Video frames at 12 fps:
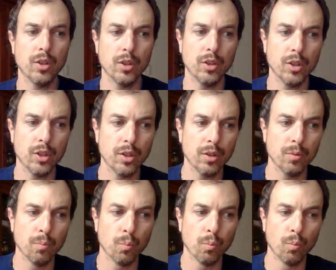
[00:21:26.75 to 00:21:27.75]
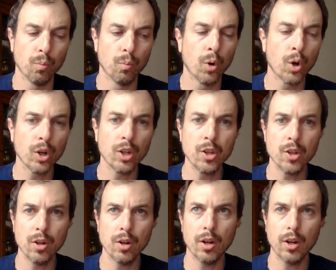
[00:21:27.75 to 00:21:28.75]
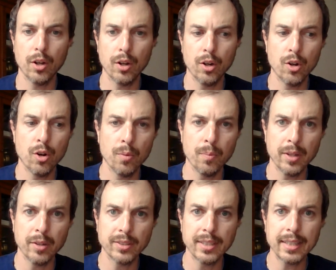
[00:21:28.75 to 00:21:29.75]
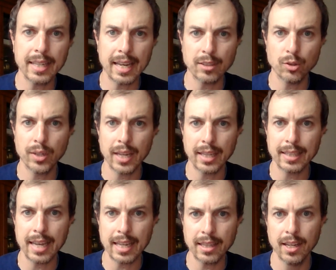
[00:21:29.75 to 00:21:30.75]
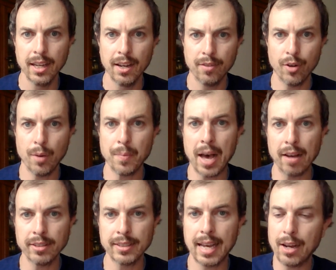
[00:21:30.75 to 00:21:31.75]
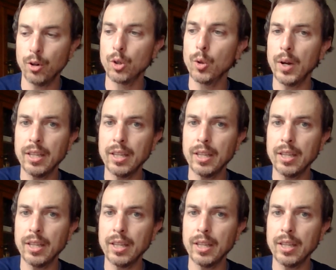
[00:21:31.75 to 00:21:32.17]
the, the more uh, luminosity as you can get from outside. A